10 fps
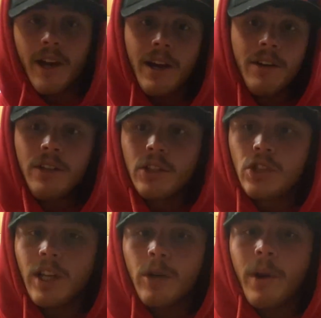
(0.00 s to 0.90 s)
that
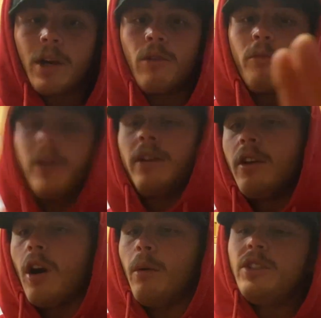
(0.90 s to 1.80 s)
snack pack with me.
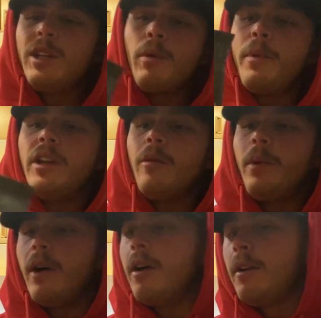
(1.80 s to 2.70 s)
I would take my peanut
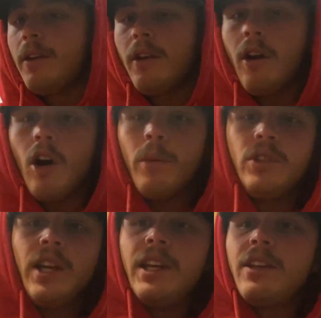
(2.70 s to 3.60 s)
butter. I would
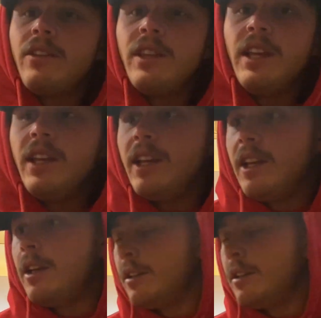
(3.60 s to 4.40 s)
take the